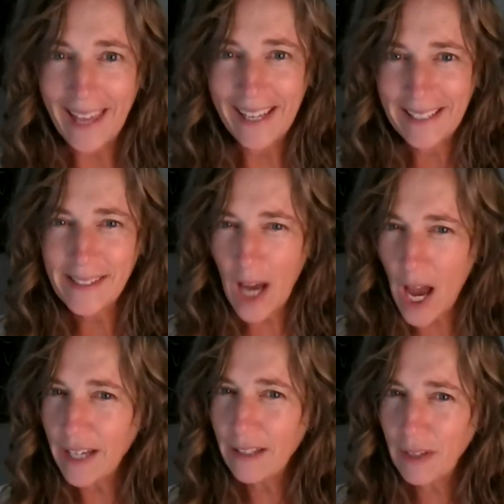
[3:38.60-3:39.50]
It's
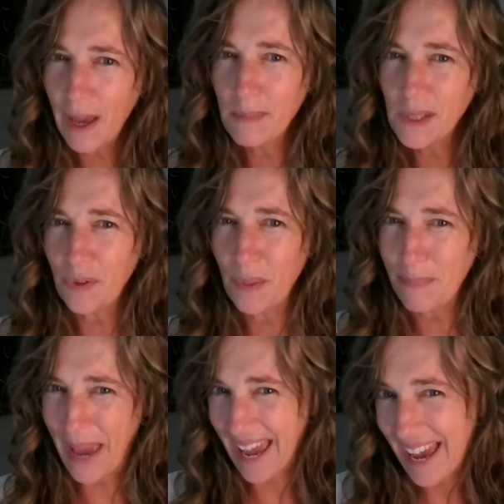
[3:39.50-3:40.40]
kind of comes from
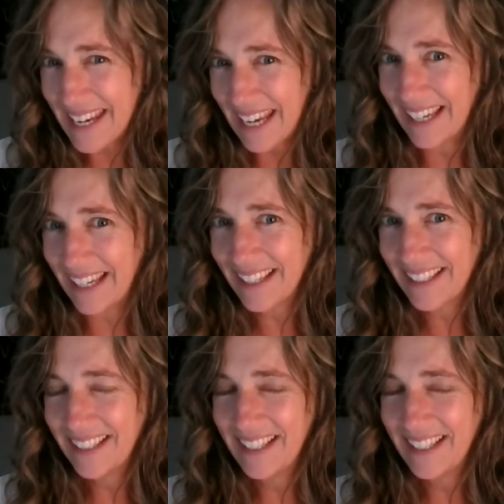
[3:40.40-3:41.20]
panic.